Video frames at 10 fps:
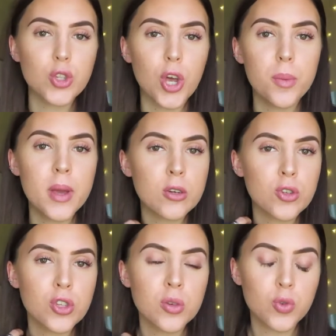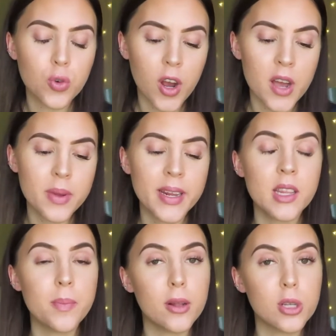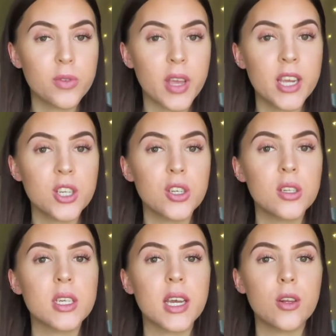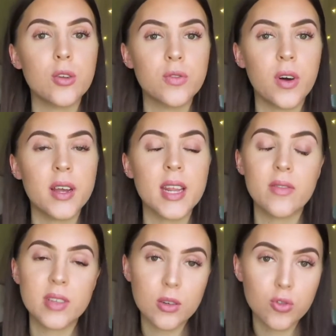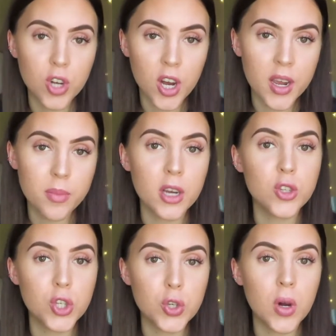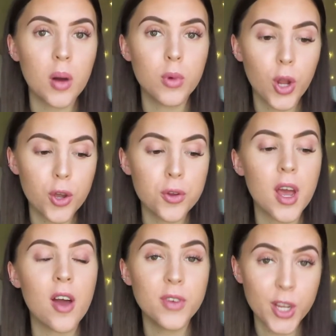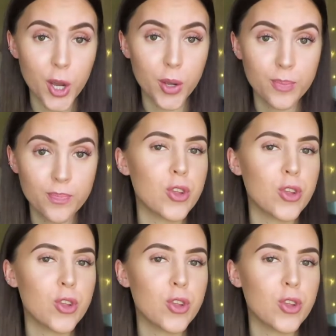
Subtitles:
So make sure to subscribe and hit the bell notification to get notified every single time that I do upload a video.